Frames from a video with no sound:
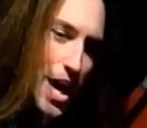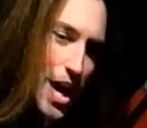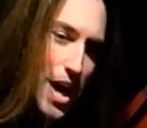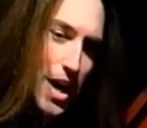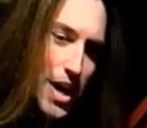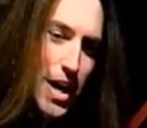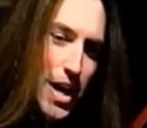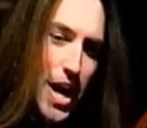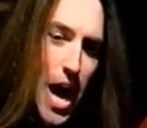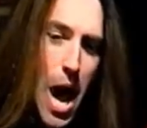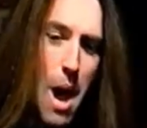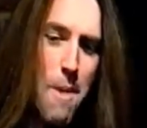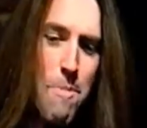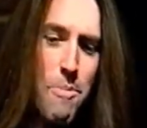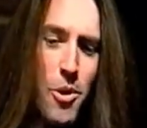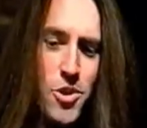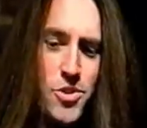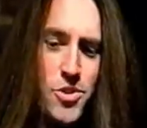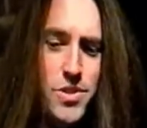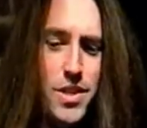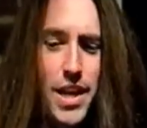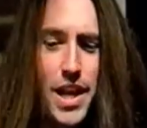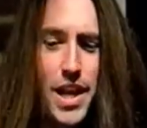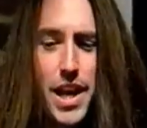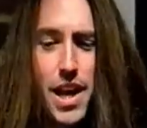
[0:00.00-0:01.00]
I
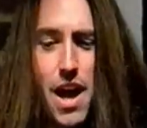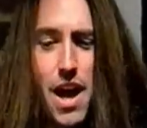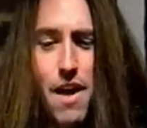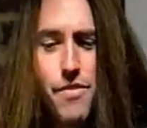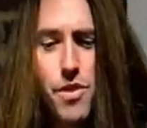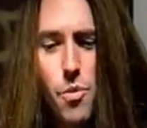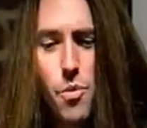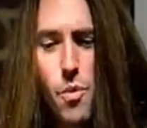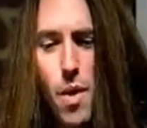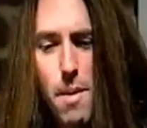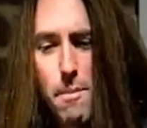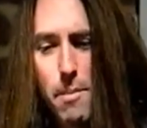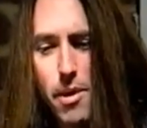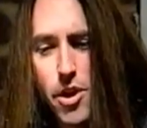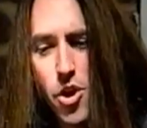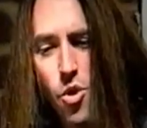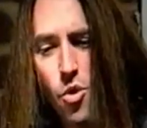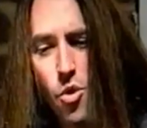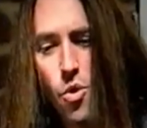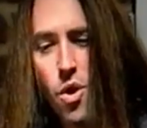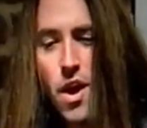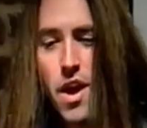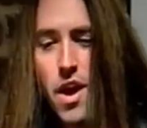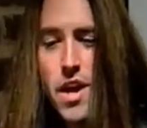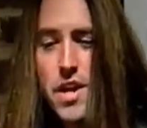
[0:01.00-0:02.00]
personally love the women who
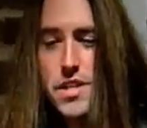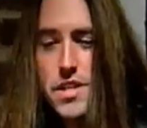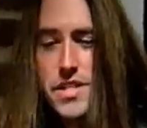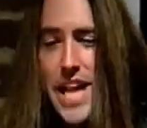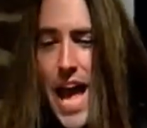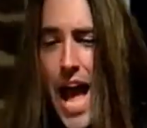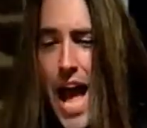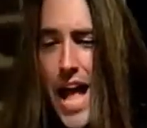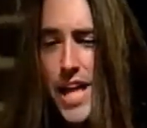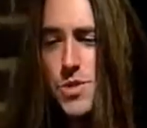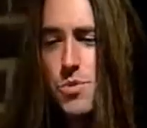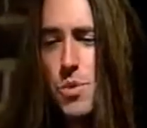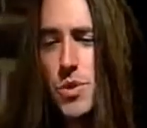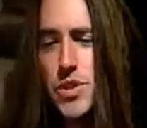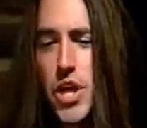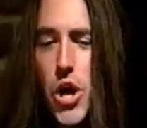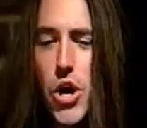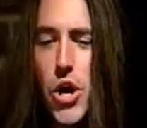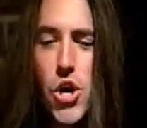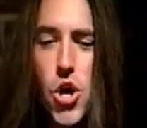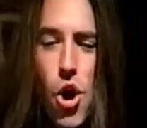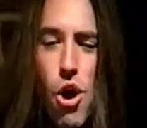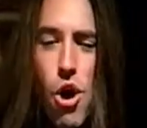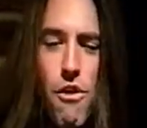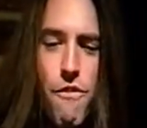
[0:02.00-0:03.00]
dance with their
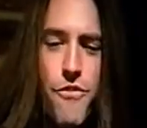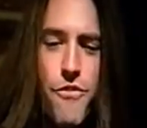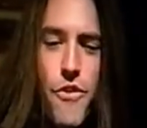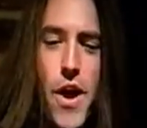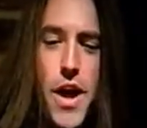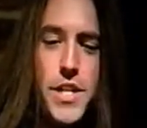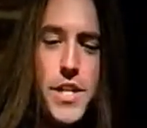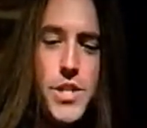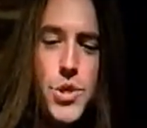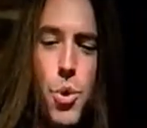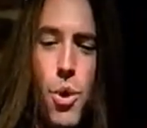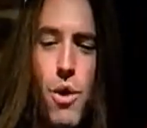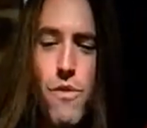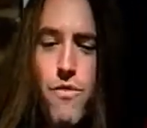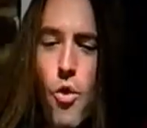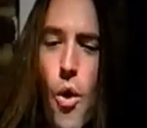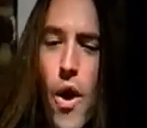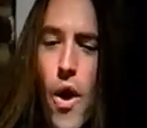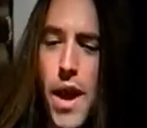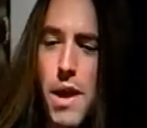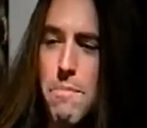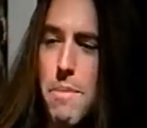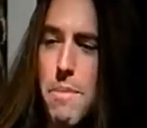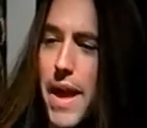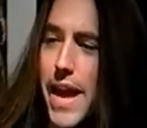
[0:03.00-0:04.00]
girlfriend to avoid
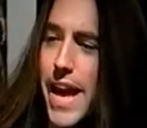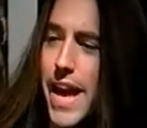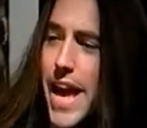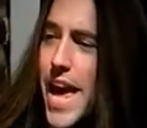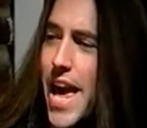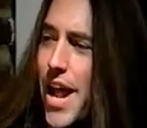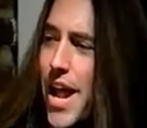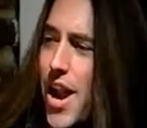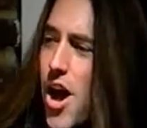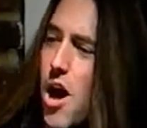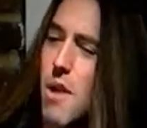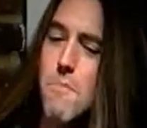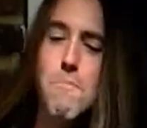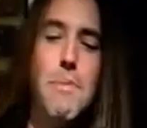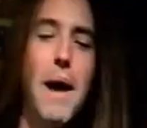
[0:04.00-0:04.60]
being hit on by